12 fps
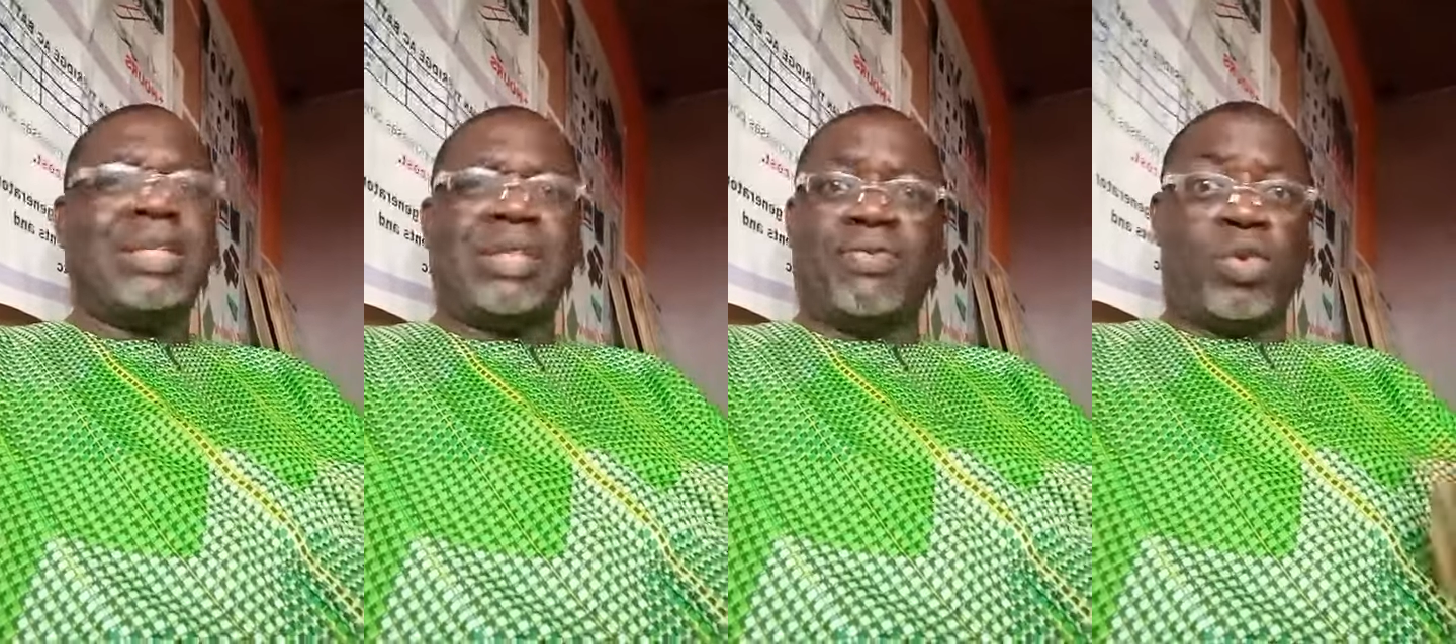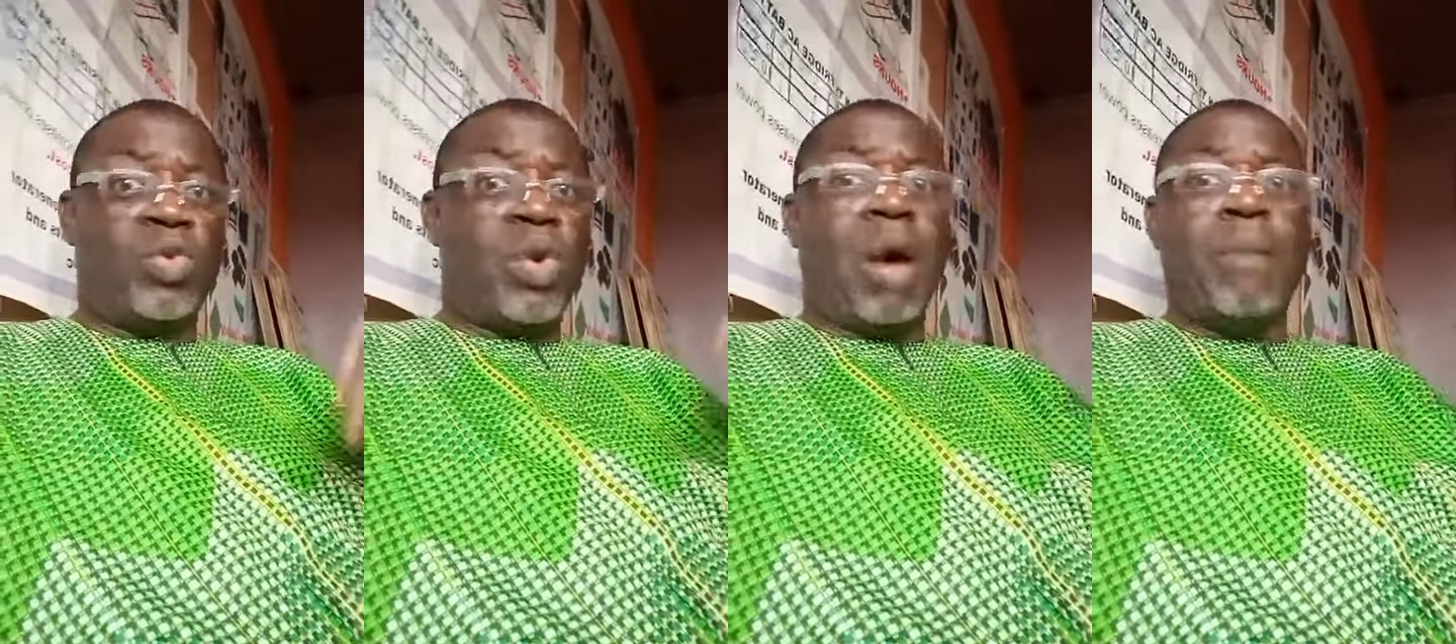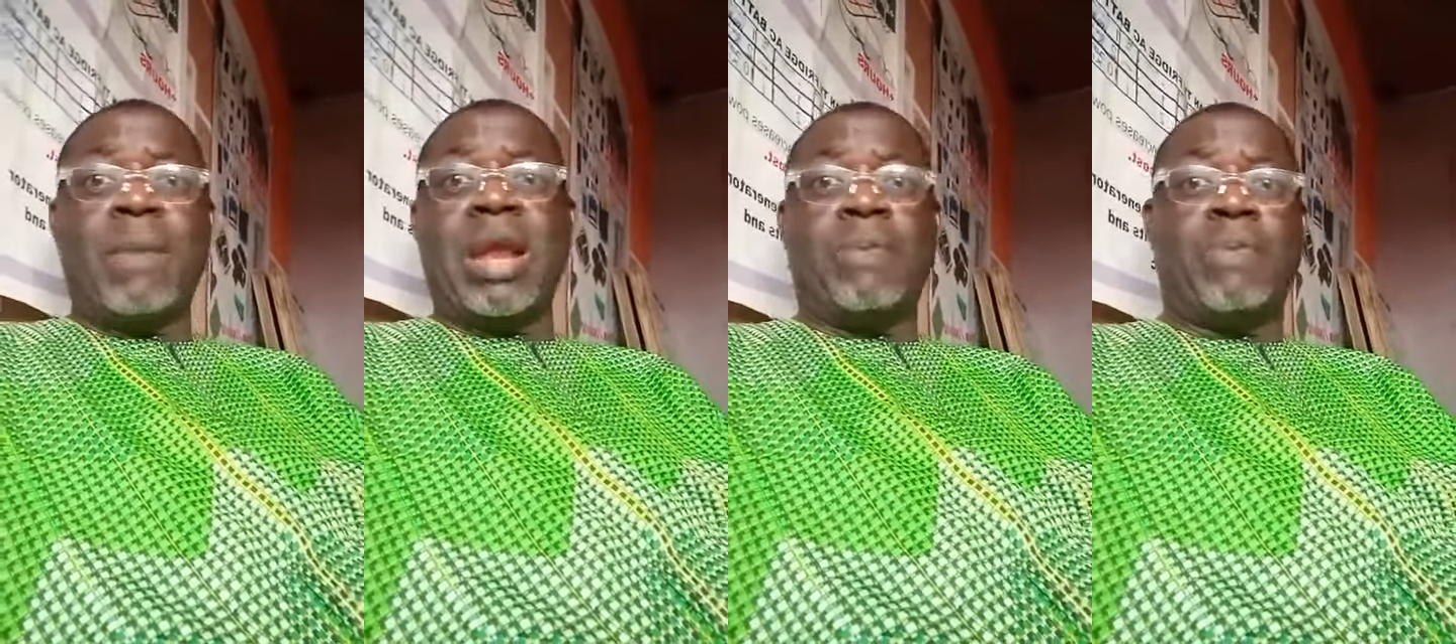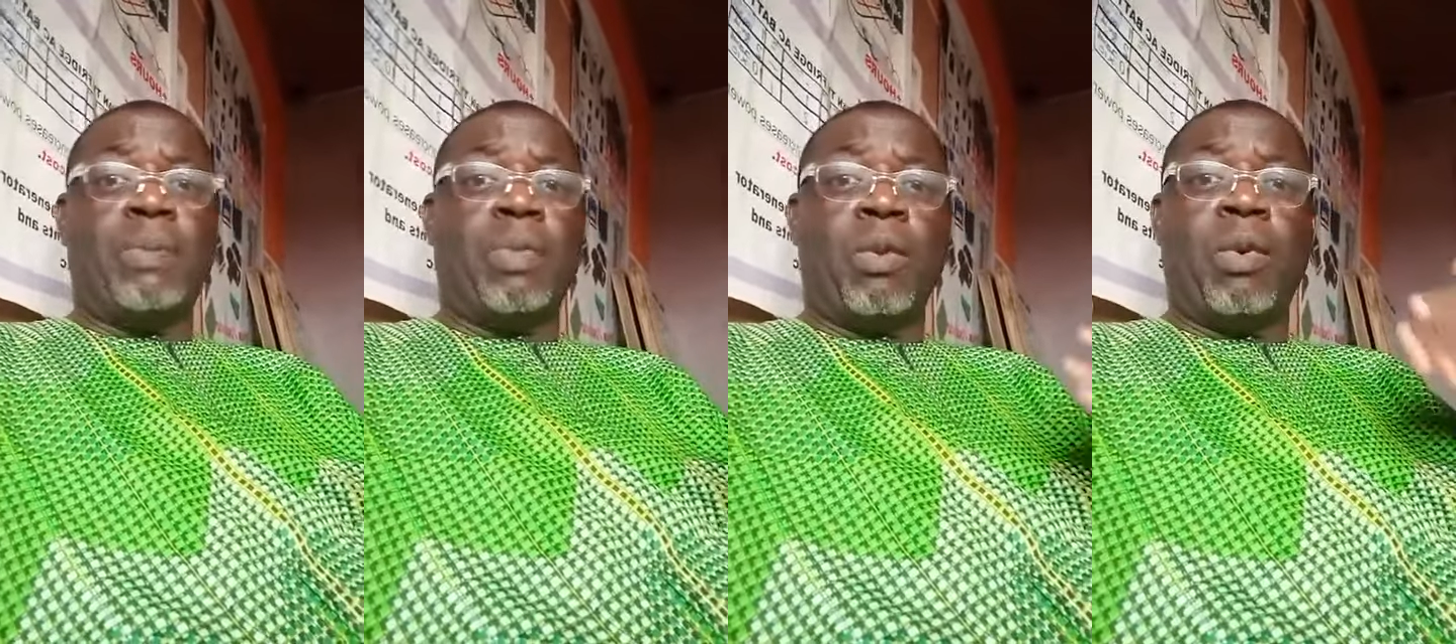If you know how many
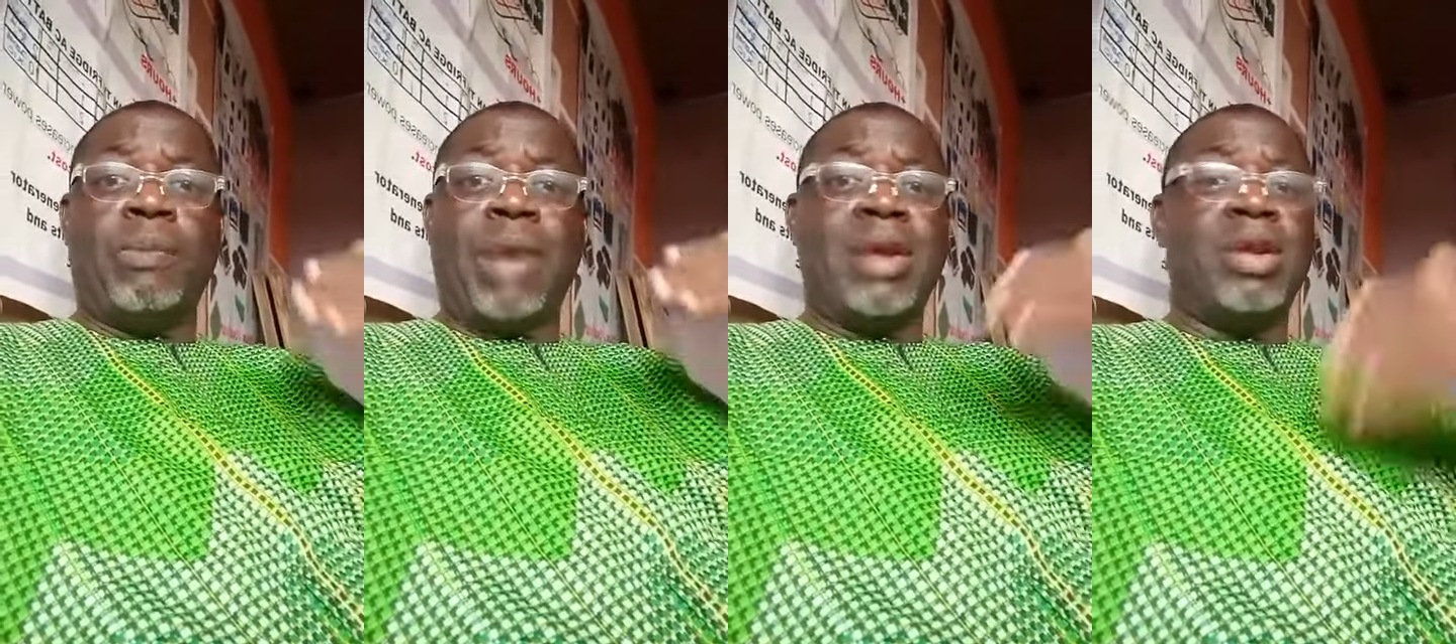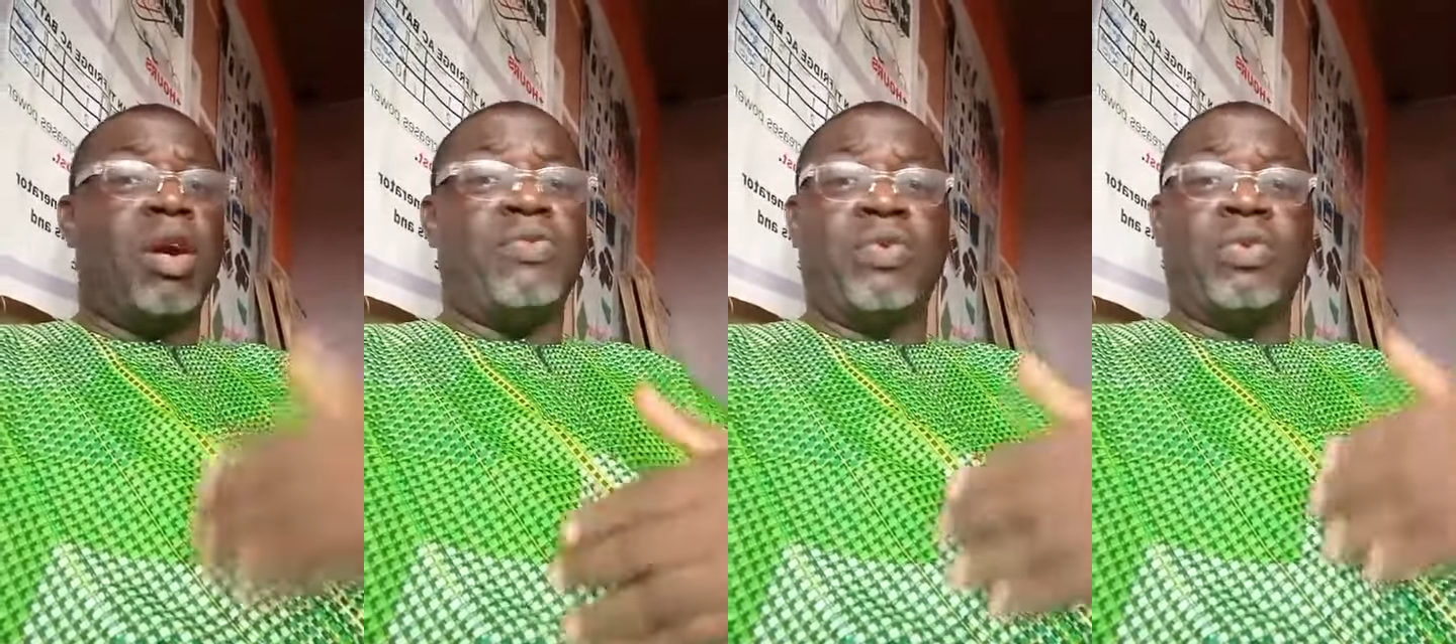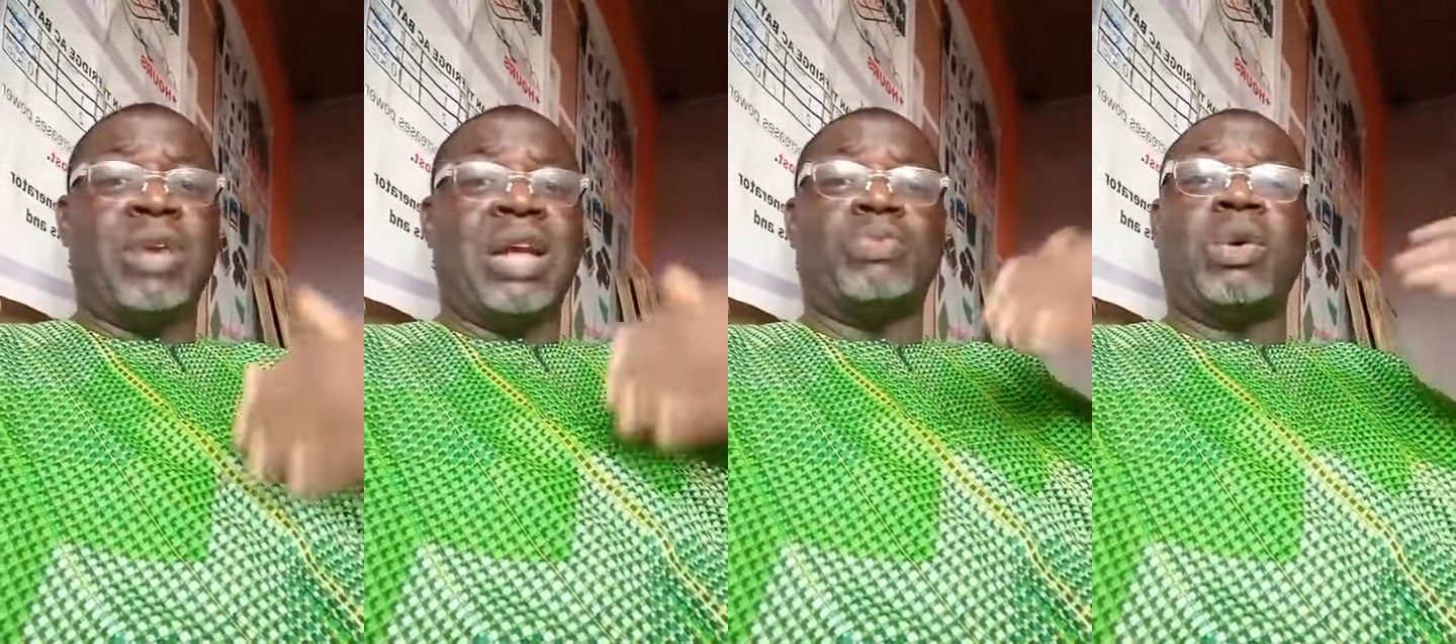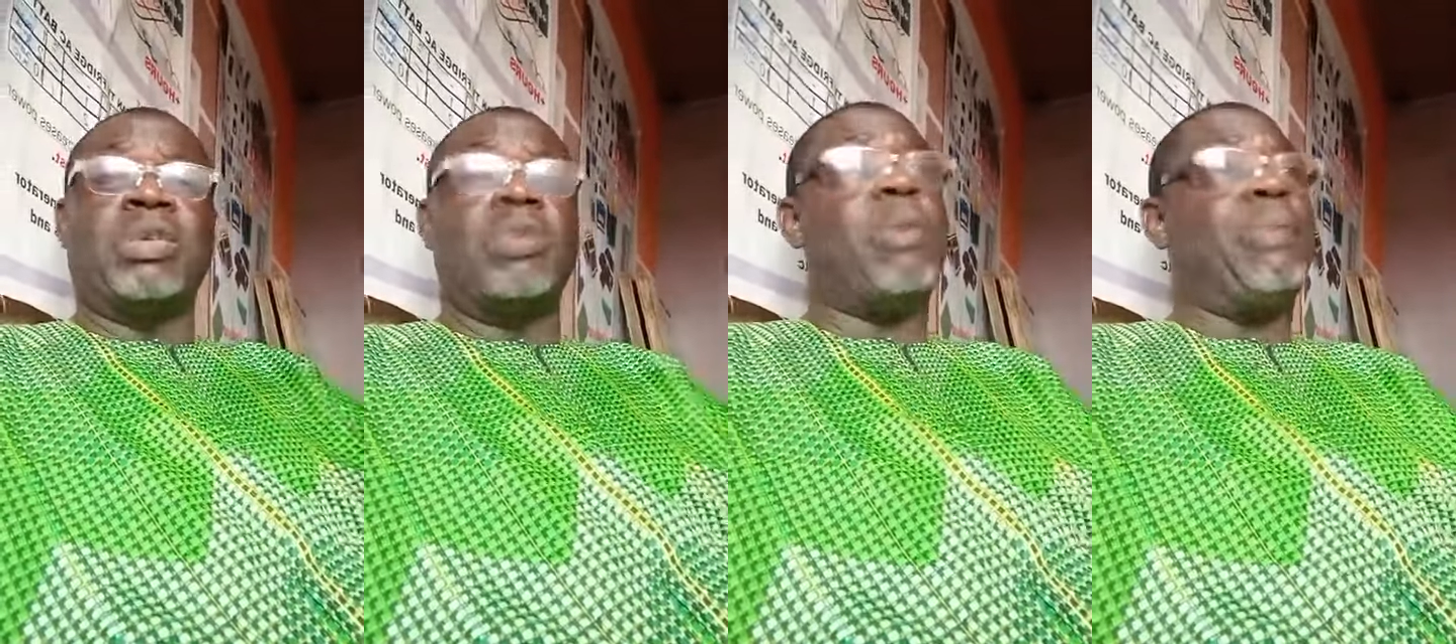people, many of
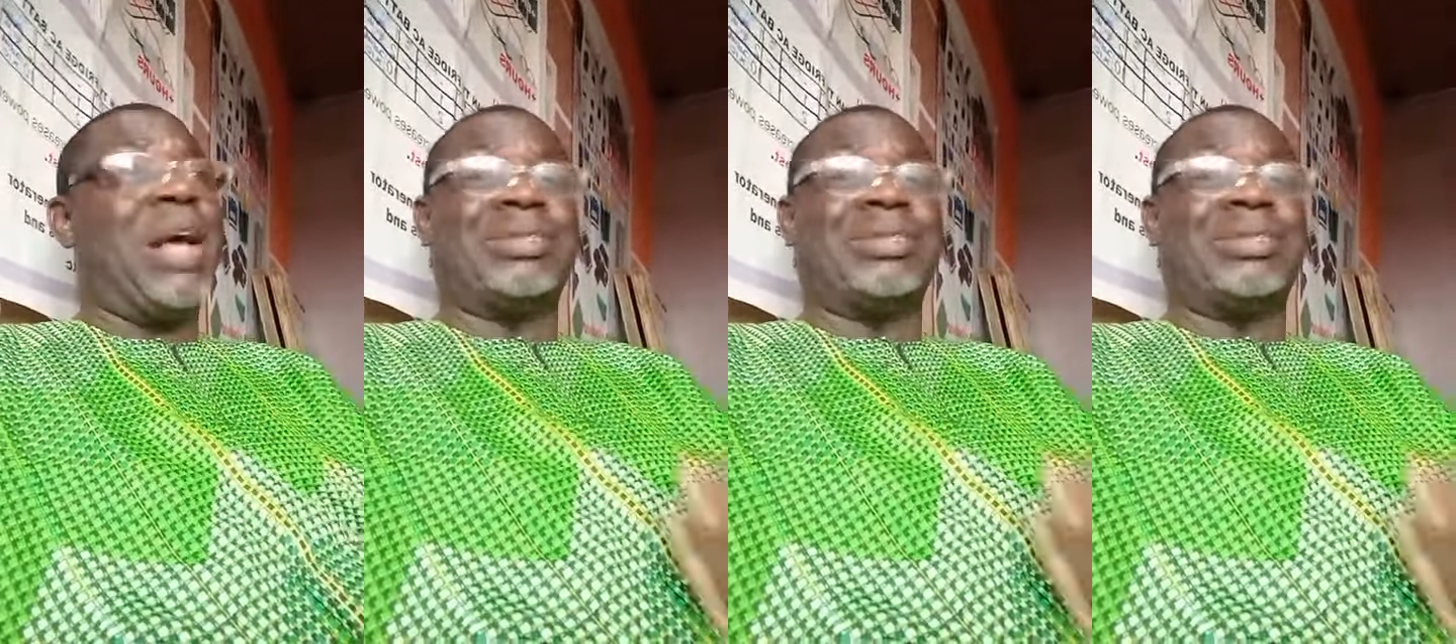responsible pastors